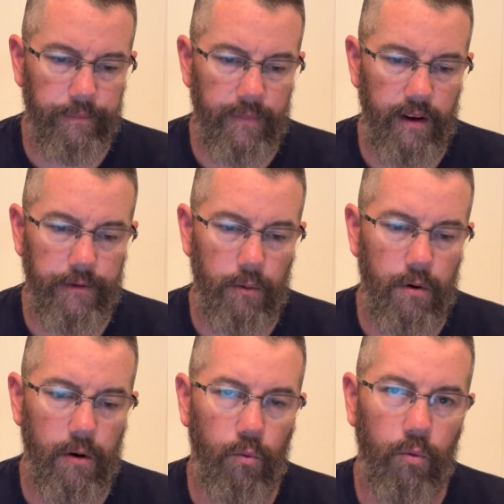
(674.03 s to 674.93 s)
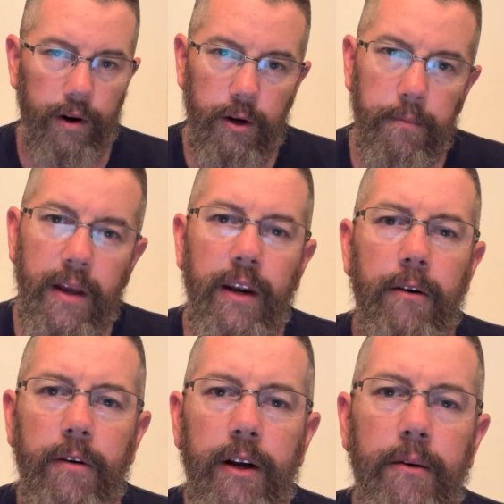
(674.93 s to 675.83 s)
If you want real meaty
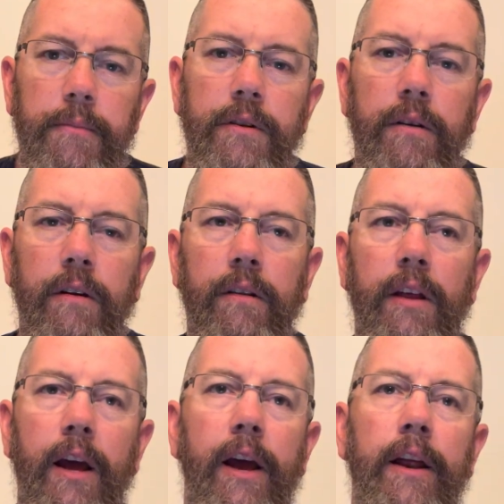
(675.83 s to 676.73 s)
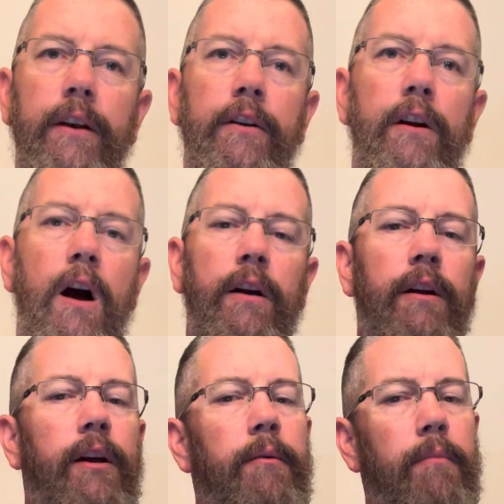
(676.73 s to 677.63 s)
ribs, then you're not
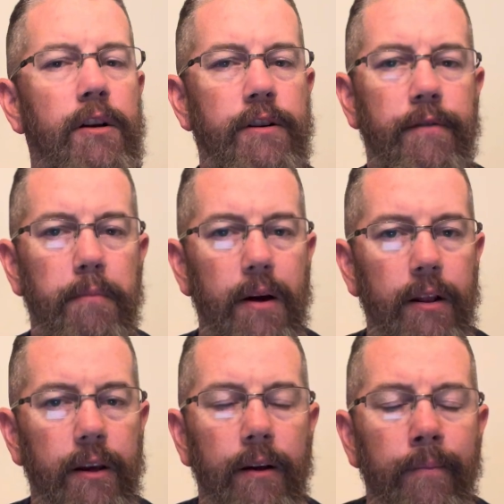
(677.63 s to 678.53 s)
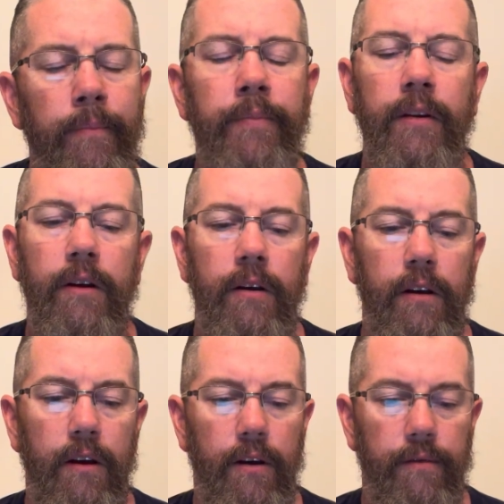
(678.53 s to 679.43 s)
going to get much of a belly.
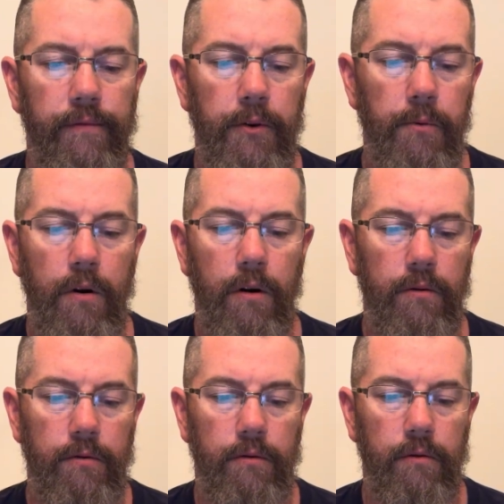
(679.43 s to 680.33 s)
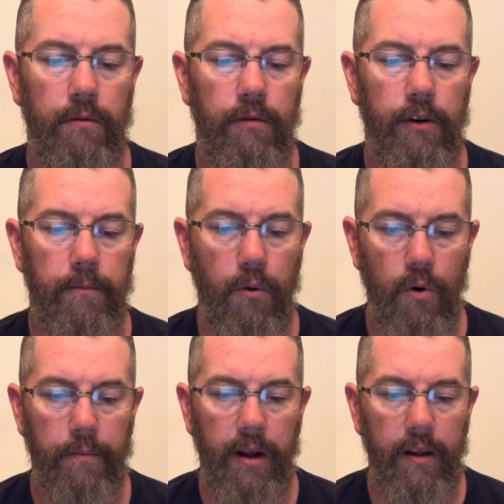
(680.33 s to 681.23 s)
If you want your
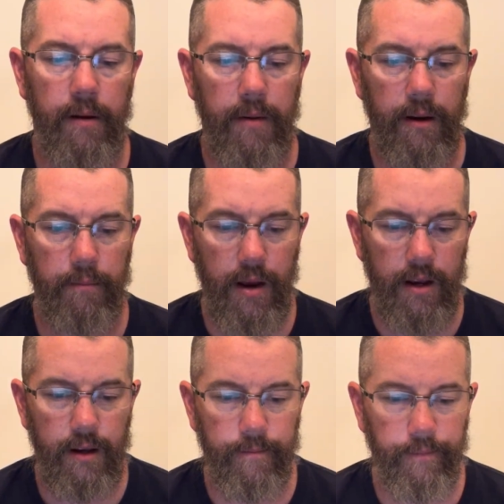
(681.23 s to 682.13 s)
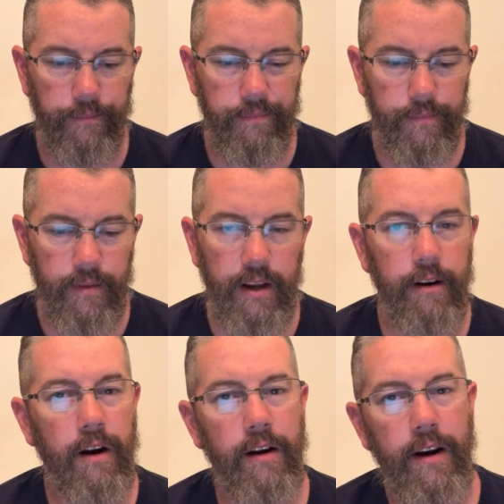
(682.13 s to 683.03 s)
pork belly to make bacon, then
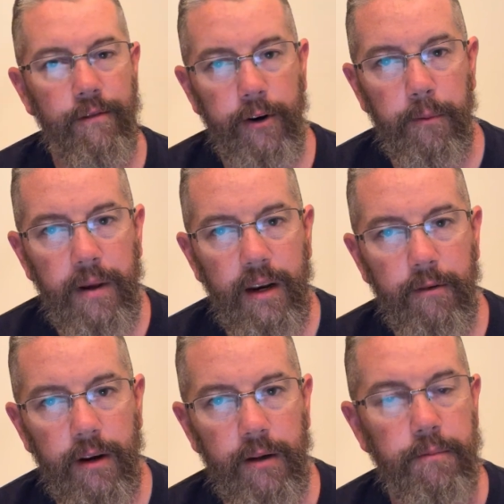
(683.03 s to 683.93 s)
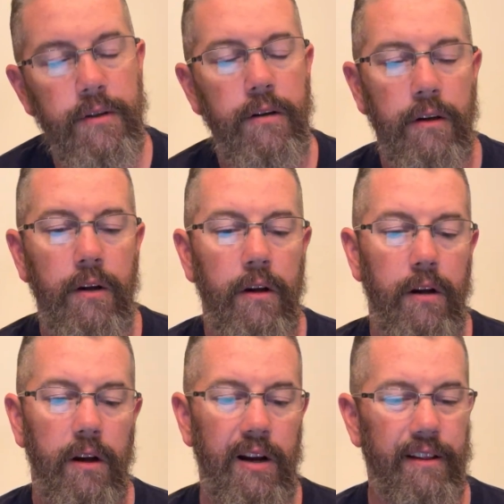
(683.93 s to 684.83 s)
you're not going to have real meaty ribs.
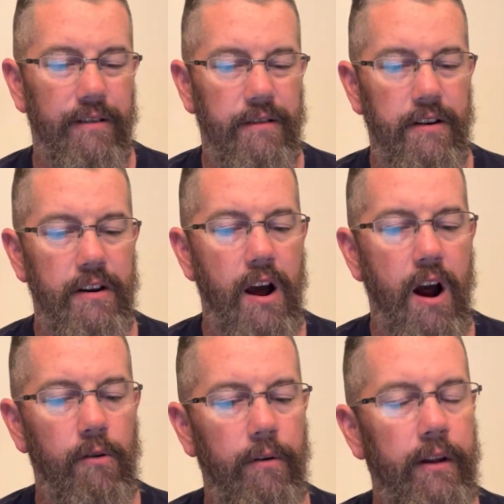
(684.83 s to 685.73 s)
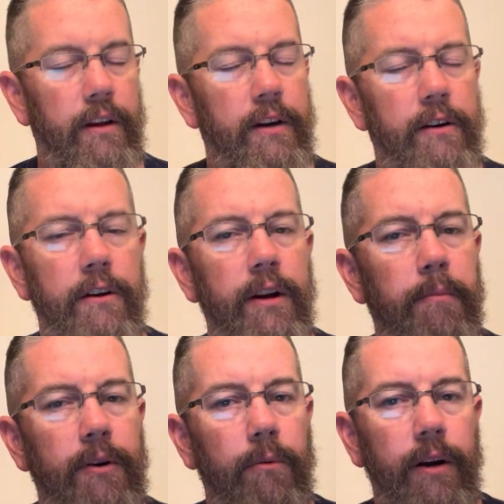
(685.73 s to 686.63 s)
There's not really a good in
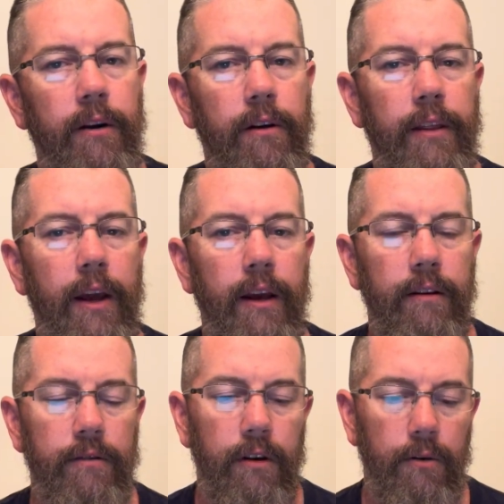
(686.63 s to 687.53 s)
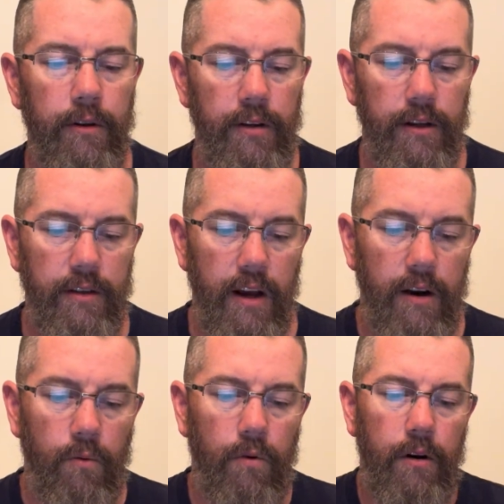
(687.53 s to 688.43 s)
between on that, so it's
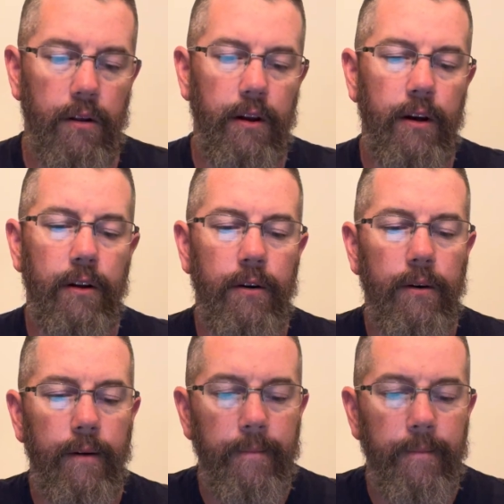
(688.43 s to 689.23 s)
kind of one or the other.